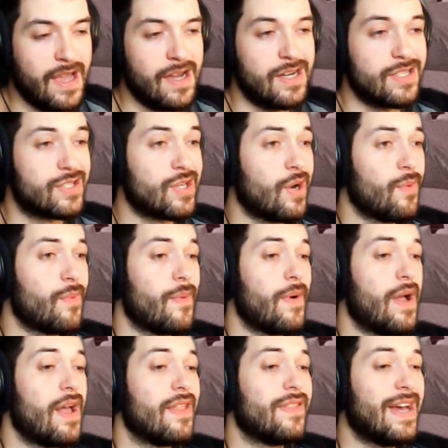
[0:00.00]
So
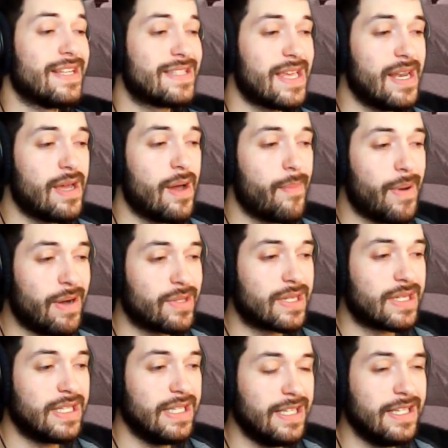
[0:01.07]
that's it
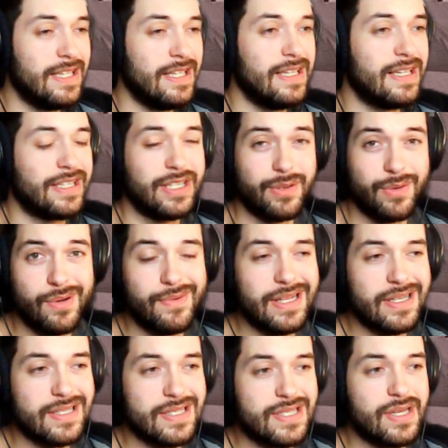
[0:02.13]
about the hero
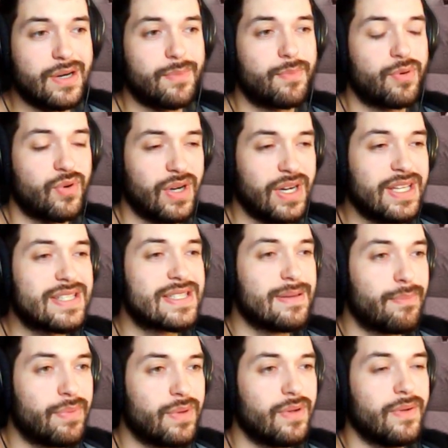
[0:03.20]
relics. They're pretty
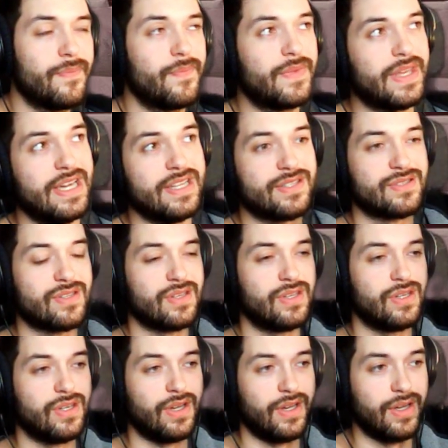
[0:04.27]
simple. It's
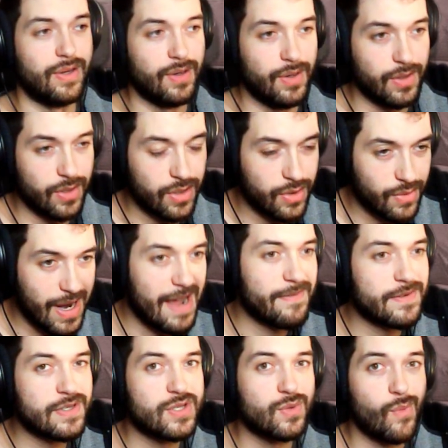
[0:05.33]

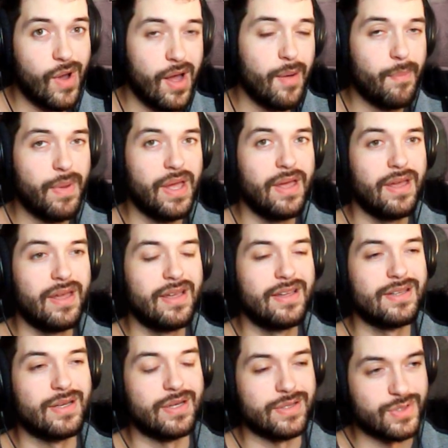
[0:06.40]
craft swamp,
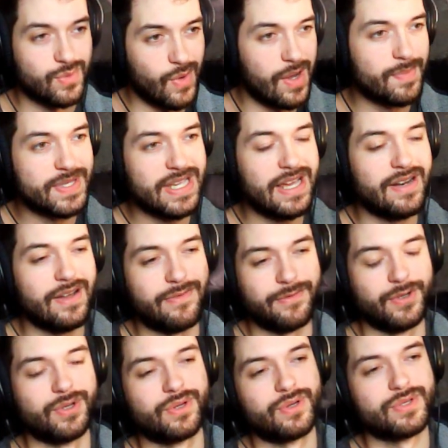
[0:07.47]
a swamp set, a
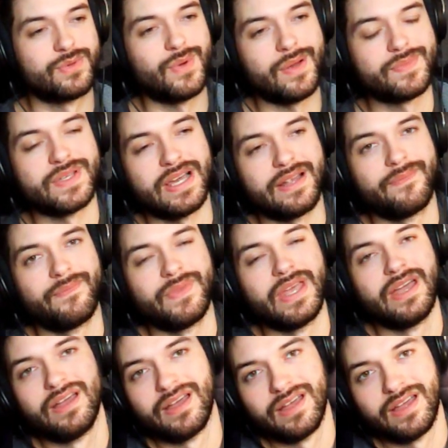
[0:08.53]
full gold swamp set,
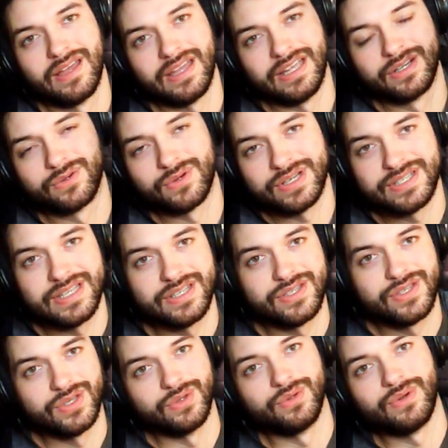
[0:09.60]
increase
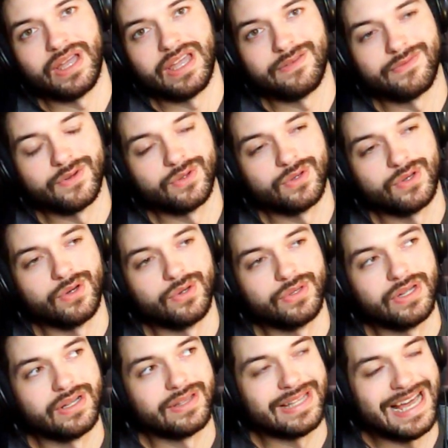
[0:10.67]
it to a full
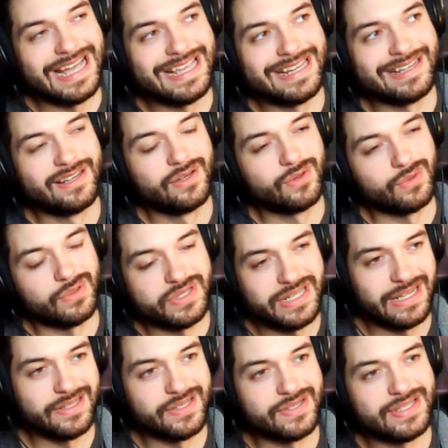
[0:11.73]
gold lion or
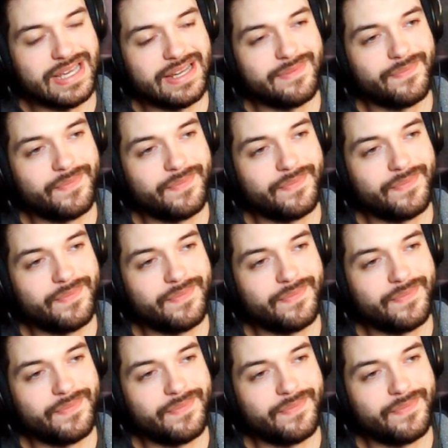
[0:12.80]
skeletal set,